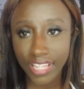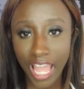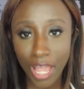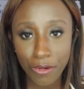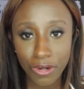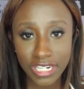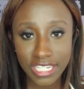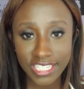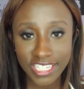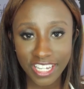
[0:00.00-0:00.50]

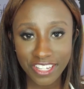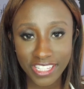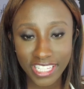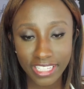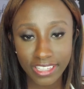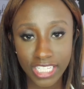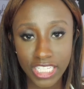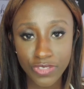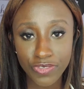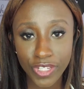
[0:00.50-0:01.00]
I want to tell you
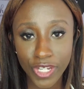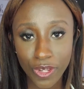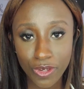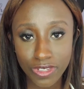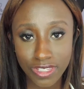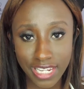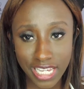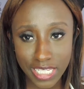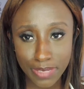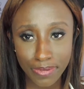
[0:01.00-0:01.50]
that this video
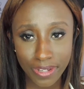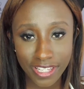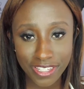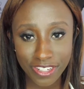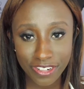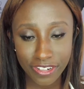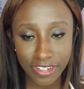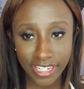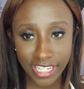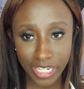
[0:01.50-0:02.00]
is not
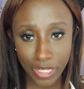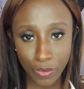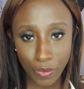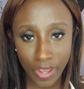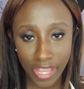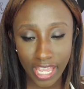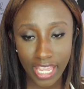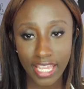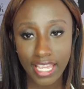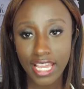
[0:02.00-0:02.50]
sponsored in any
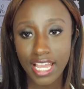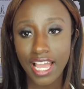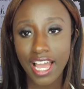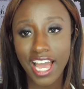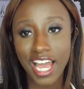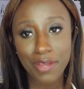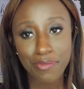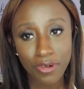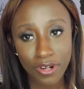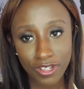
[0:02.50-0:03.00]
way.
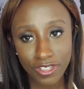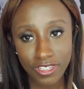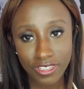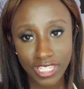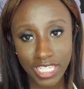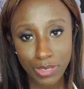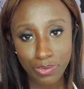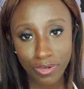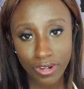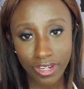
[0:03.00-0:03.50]
I
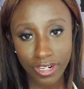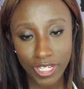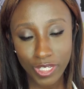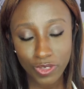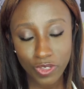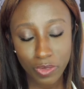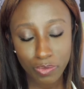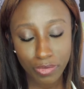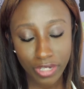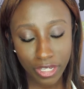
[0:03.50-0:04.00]
purchased these
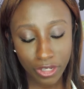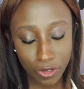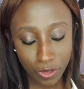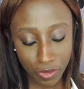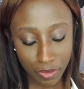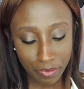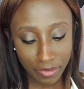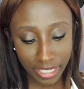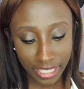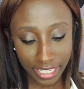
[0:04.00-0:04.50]
products with my
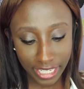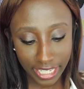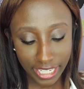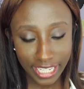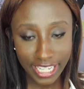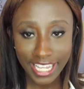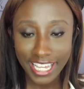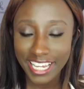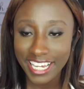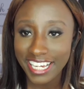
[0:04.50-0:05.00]
own
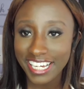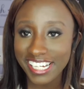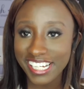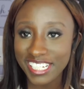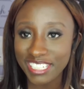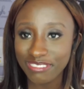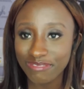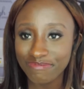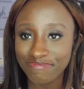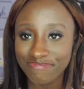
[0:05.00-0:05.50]
money.
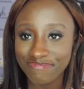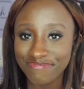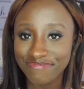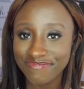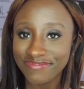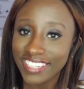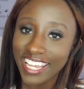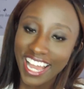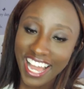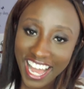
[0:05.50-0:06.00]
I
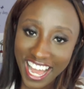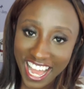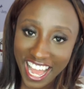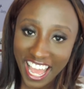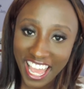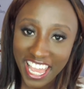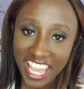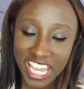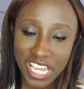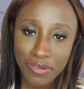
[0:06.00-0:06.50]

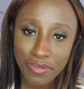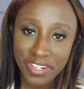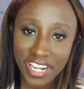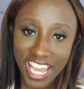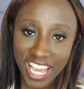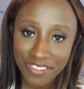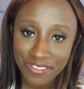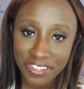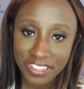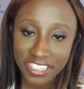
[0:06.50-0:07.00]
am an
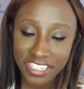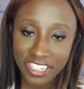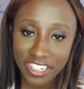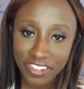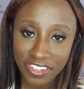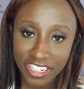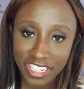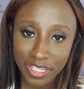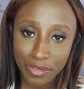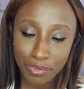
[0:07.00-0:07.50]
avid
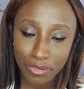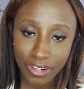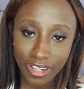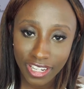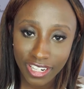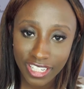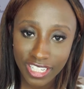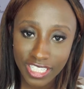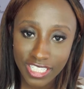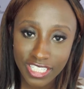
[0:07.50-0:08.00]
Korean
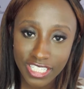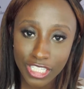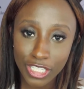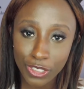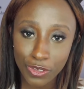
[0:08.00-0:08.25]
products